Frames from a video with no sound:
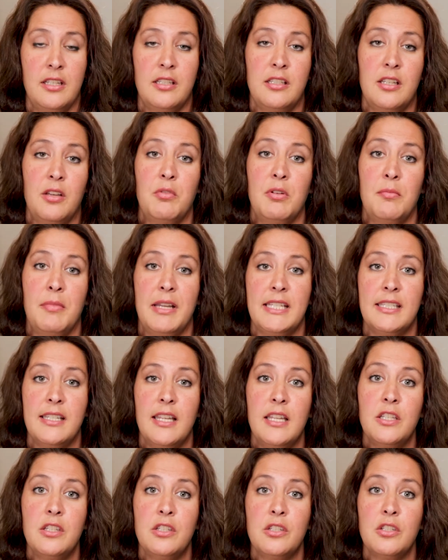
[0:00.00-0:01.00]
and so when my
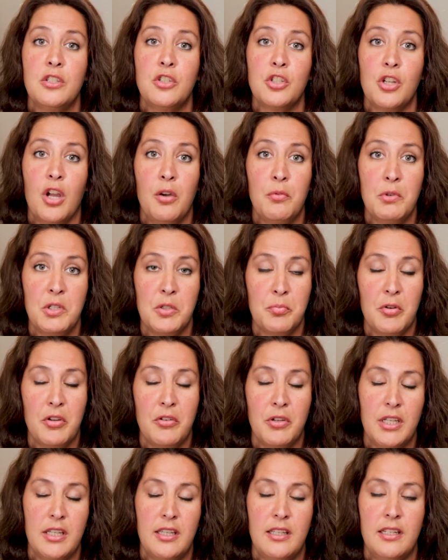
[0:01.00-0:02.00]
son's jaw was
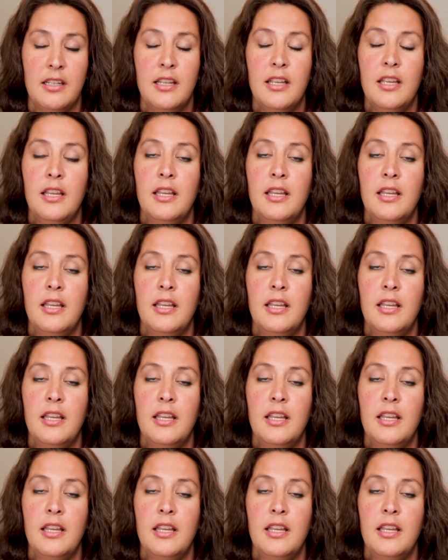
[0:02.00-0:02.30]
broken,